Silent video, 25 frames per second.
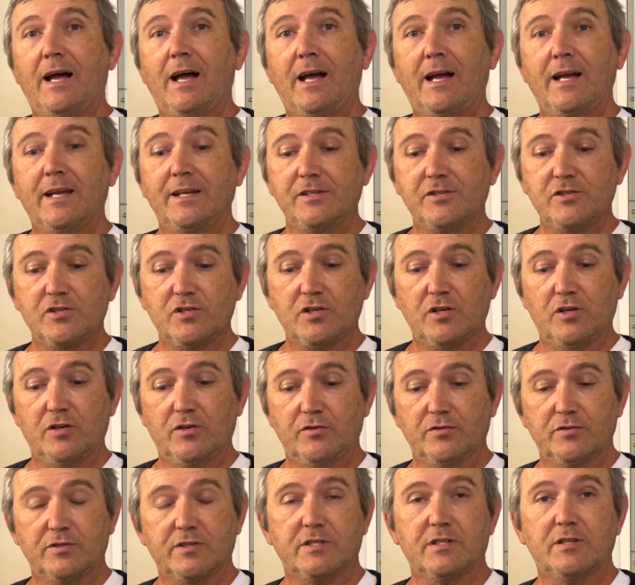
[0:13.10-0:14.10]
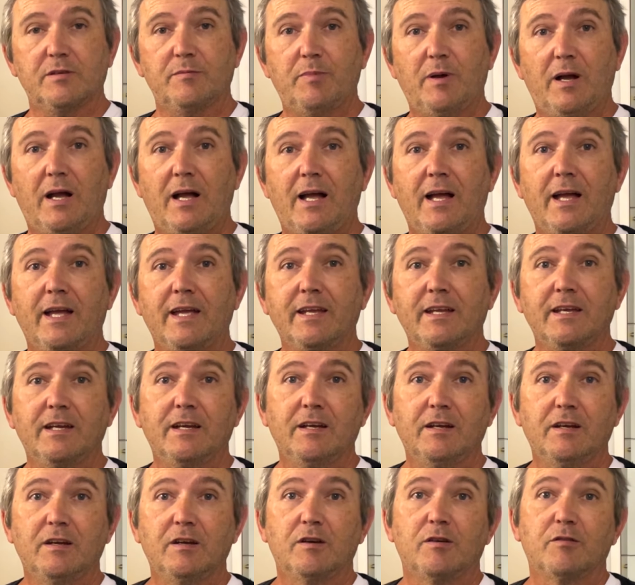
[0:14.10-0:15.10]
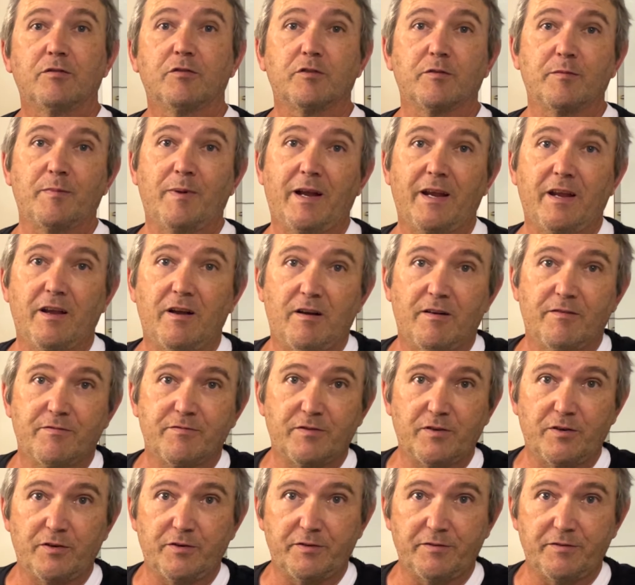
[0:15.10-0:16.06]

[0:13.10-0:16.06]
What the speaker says: I chose to buy for my off-road